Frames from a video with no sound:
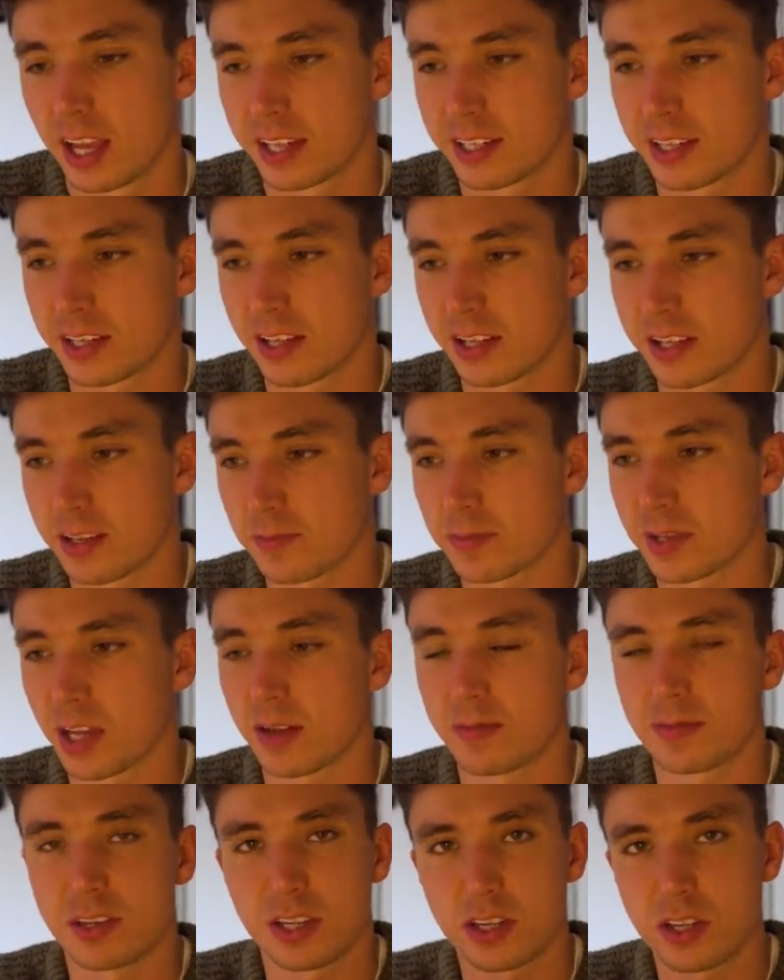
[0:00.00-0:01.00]
It's just that
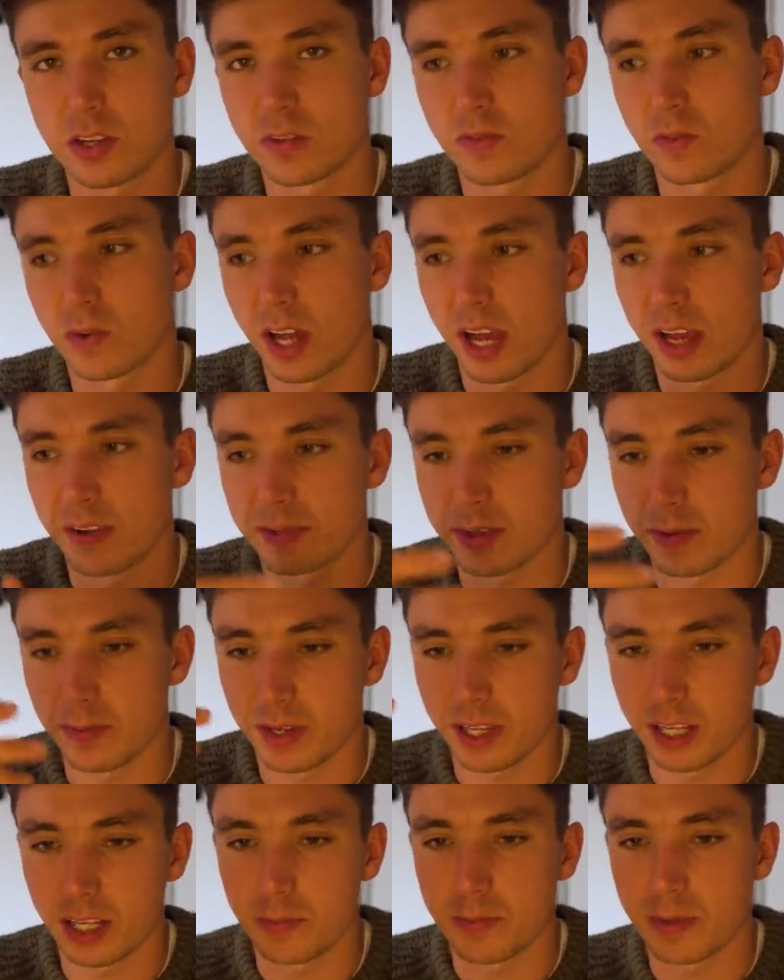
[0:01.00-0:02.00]
sometimes it's useful to have
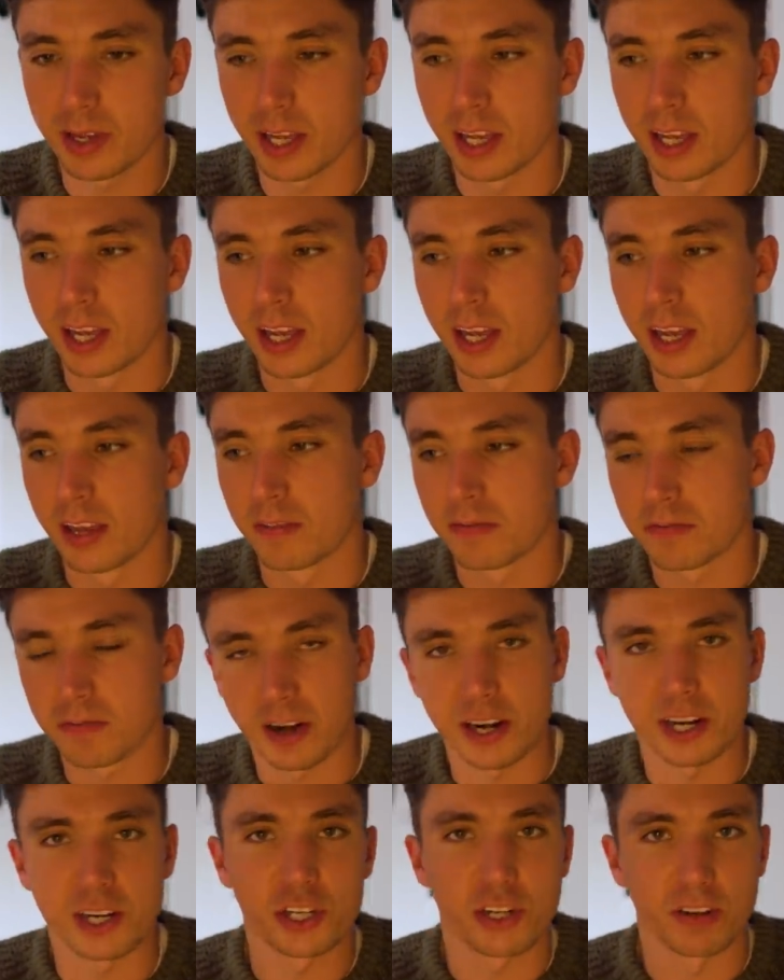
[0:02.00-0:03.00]
something a little bit
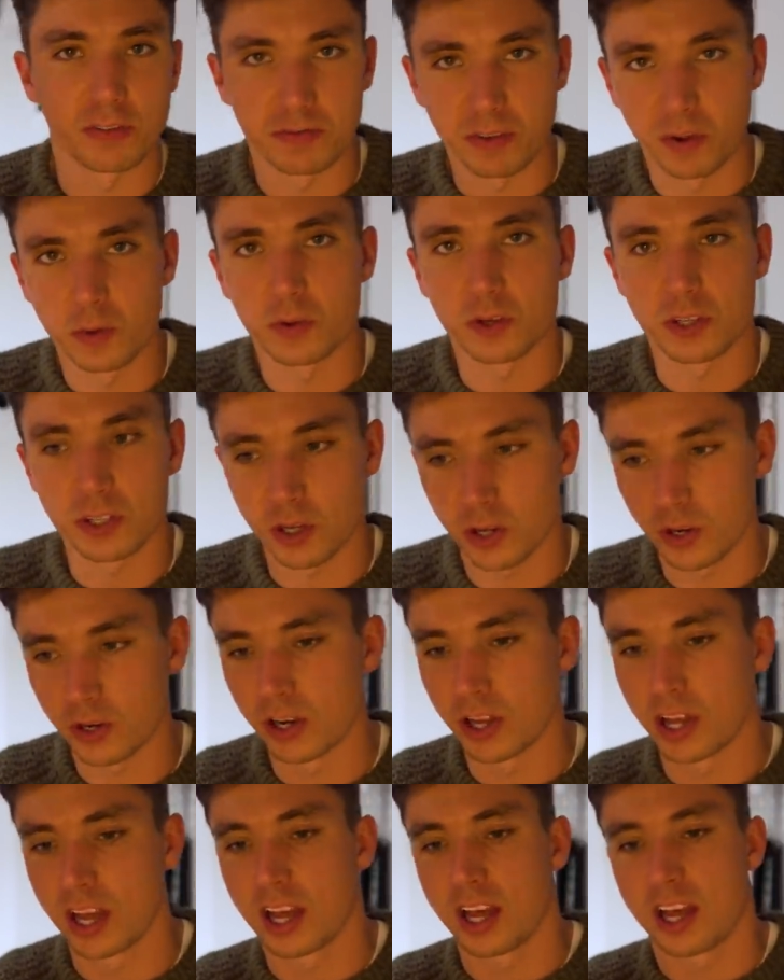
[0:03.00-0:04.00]
fresh to focus
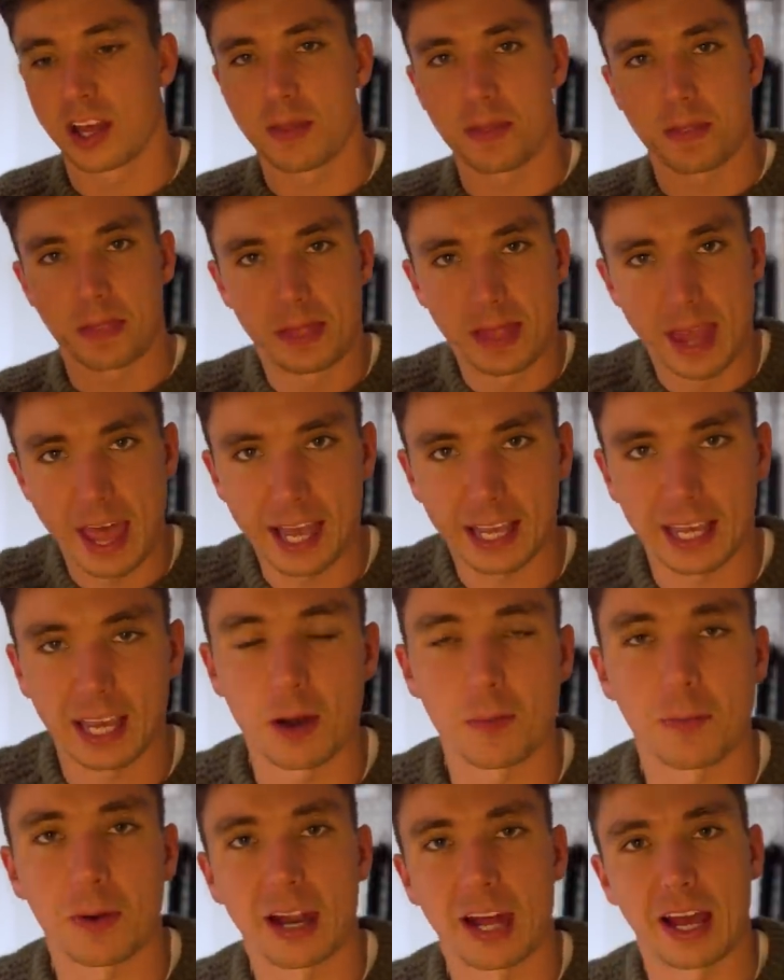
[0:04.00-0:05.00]
on laying
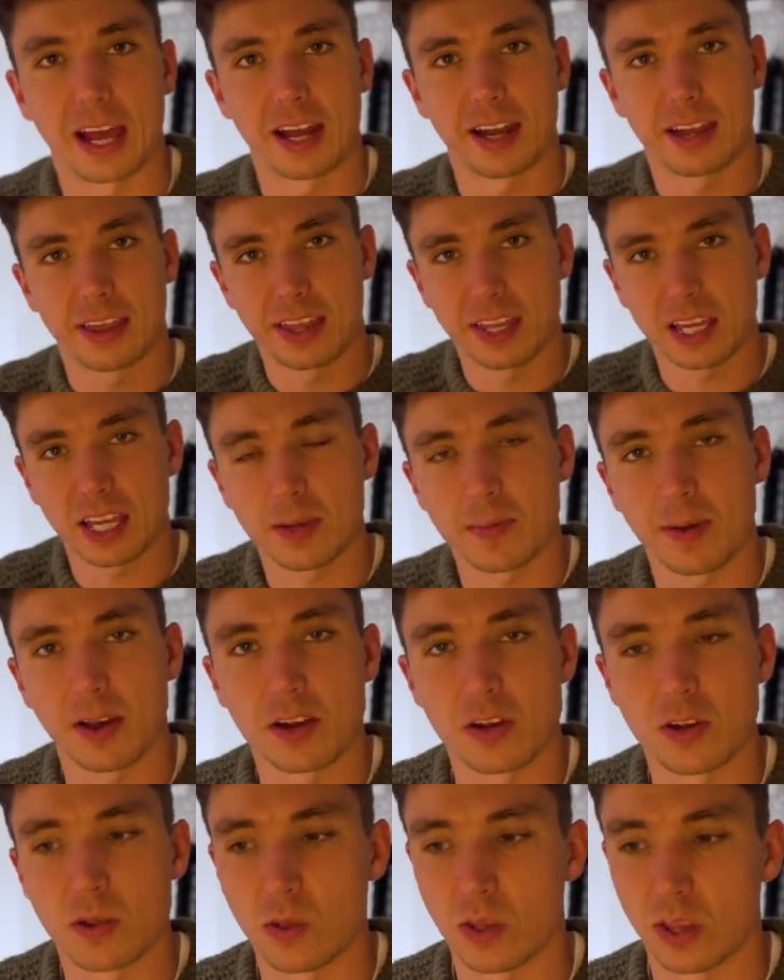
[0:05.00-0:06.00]
out a plan, thinking
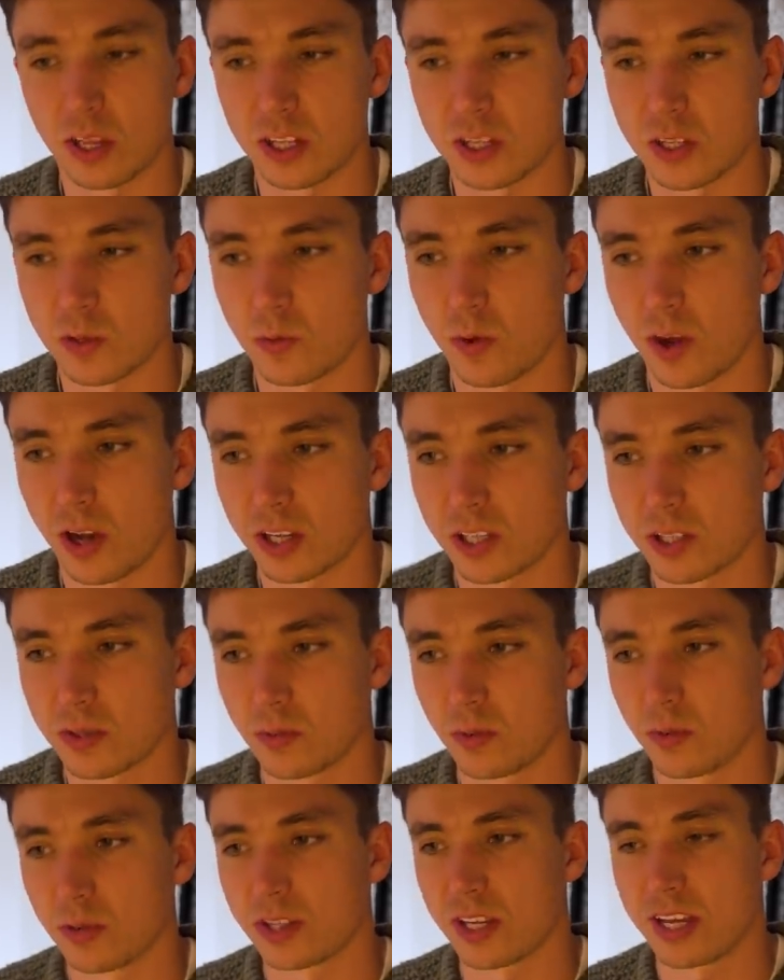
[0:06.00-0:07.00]
about new things to work
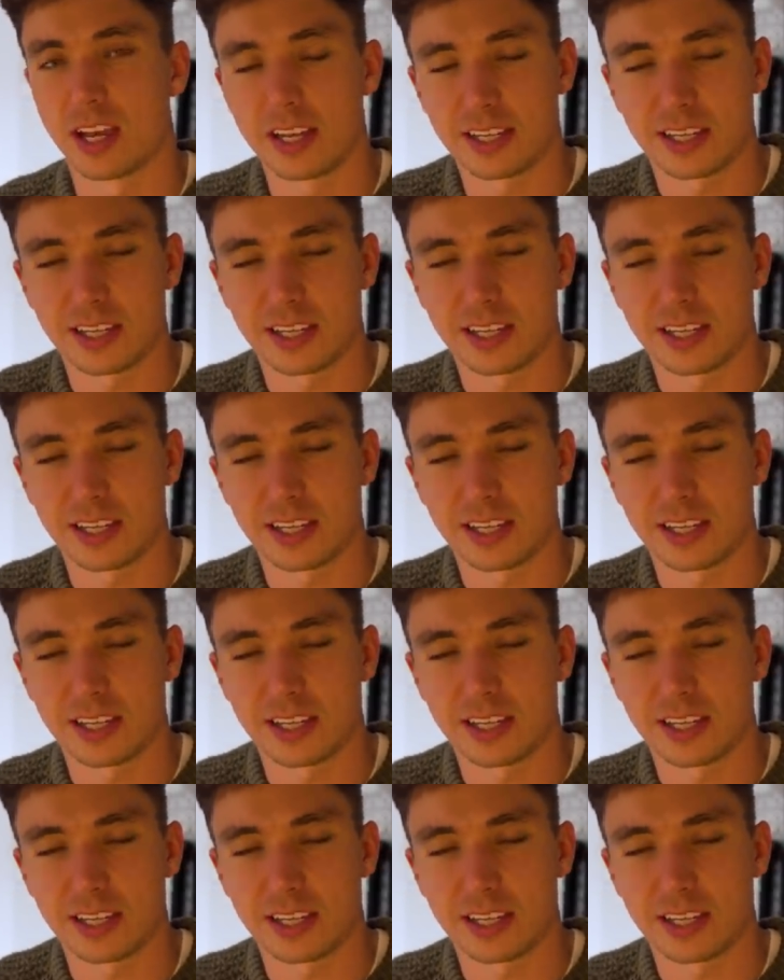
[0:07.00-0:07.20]
towards.